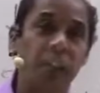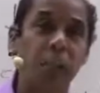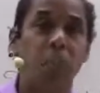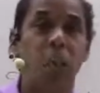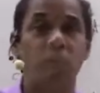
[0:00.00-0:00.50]

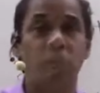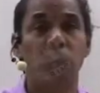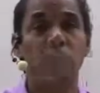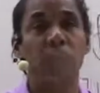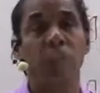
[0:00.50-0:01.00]
any part
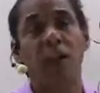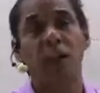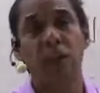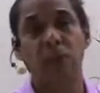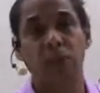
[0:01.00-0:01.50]
to be
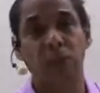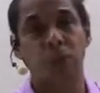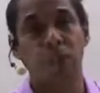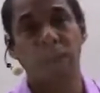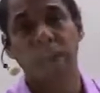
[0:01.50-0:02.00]

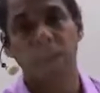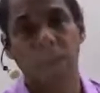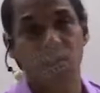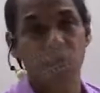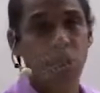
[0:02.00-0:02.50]
completed in the
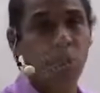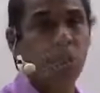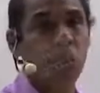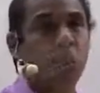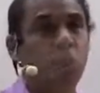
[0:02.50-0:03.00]
exams.
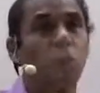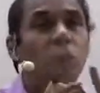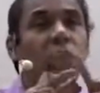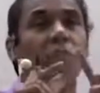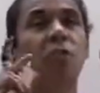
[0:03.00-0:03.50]
So
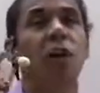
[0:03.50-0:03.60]
total